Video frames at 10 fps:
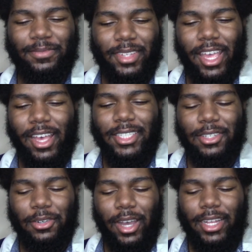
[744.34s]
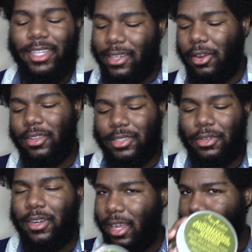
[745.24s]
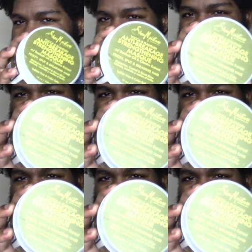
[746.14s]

Yeah, so I did go to the store and I bought this